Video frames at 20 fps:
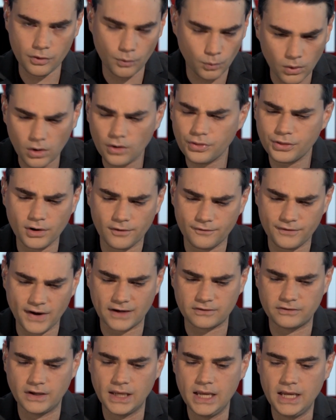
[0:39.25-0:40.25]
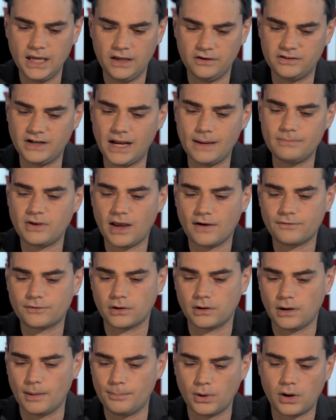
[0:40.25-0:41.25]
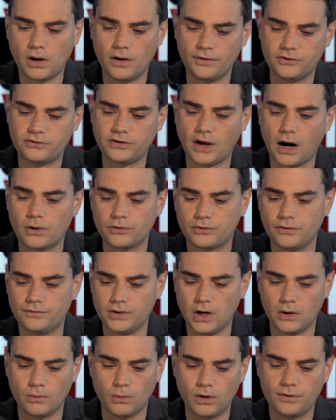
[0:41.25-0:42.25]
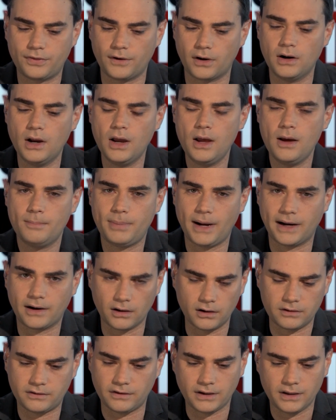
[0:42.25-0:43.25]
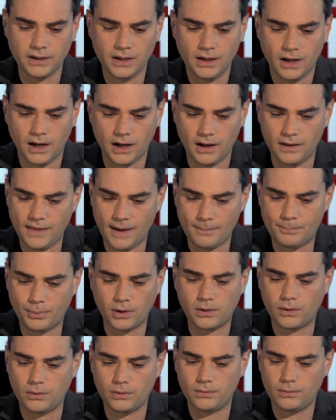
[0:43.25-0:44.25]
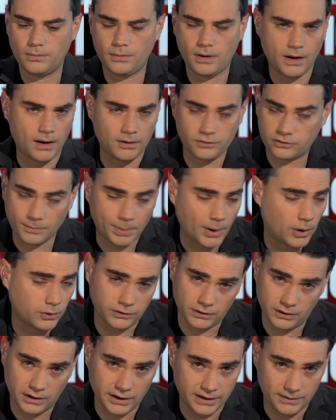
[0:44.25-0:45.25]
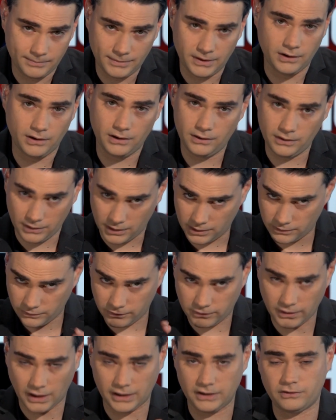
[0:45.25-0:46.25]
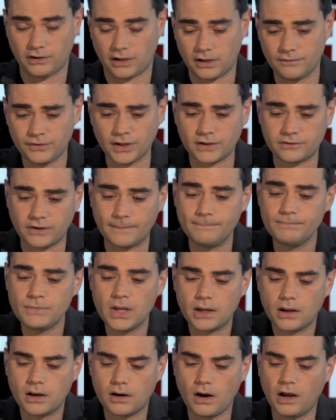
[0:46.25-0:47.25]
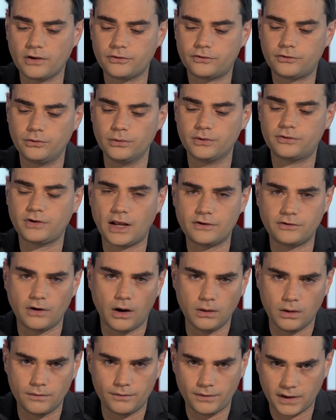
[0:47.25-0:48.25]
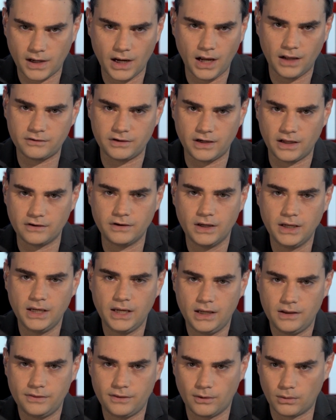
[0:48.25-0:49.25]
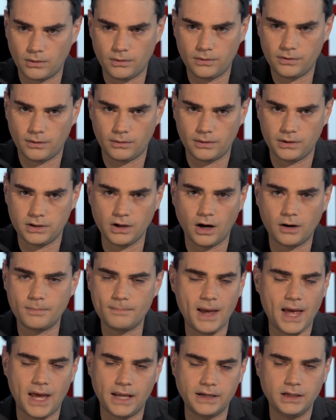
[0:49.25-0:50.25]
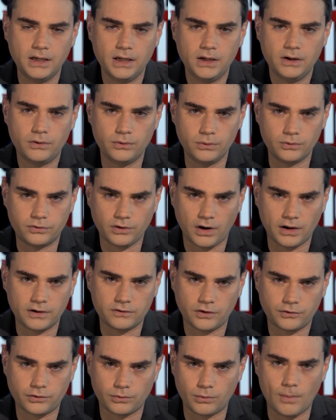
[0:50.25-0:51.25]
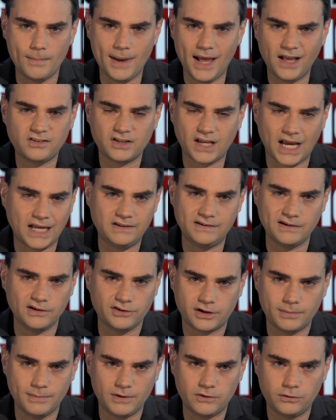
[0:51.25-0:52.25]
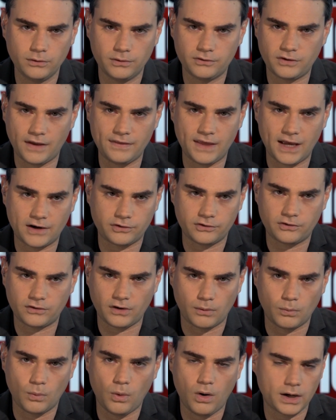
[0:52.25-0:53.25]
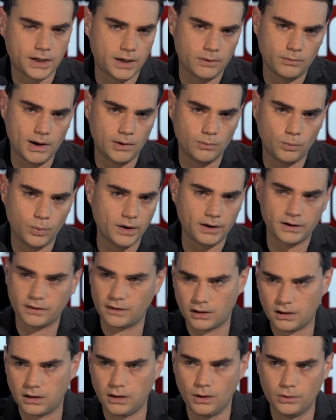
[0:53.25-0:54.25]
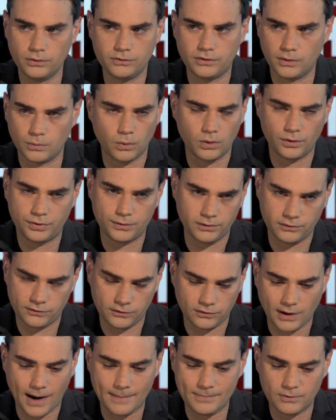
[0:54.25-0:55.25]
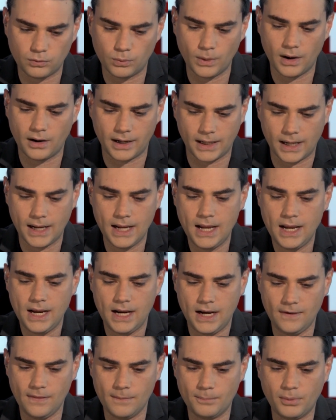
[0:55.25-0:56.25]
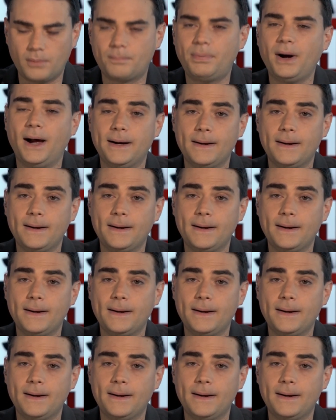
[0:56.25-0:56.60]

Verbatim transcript: The Werther effect is named after a book called The Sorrows of Young Werther by Goethe. Uh, that book, uh, supposedly, I mean, the, the studies are conflicting, caused suicides all over the continent. There were, there were young men who saw it as such a romantic ideal to commit suicide, they actually started walking around wearing the clothes that Werther is described as wearing in the book.